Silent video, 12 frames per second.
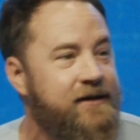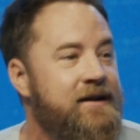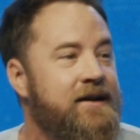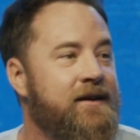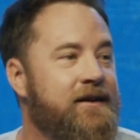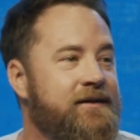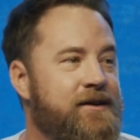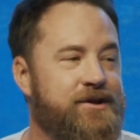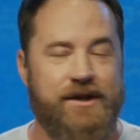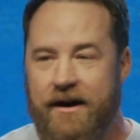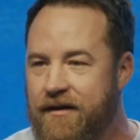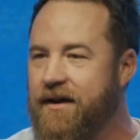To, to
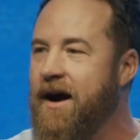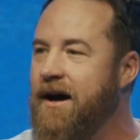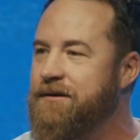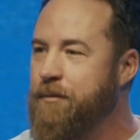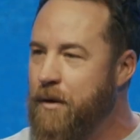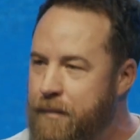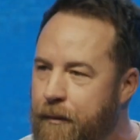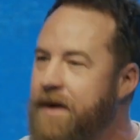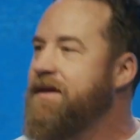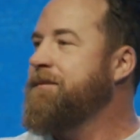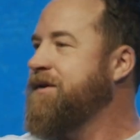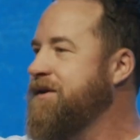share the gospel. We
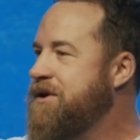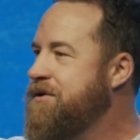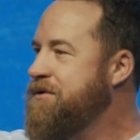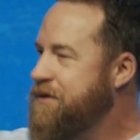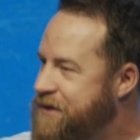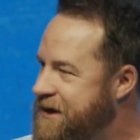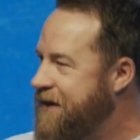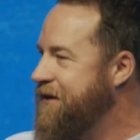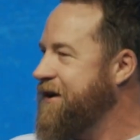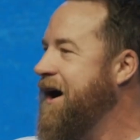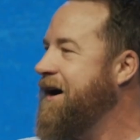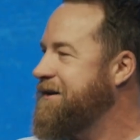bring them to you, you share
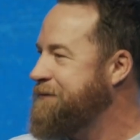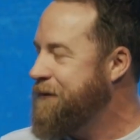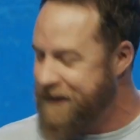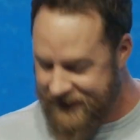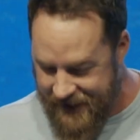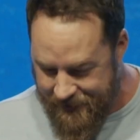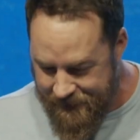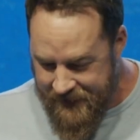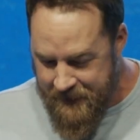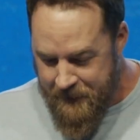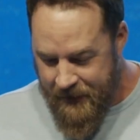the gospel with them.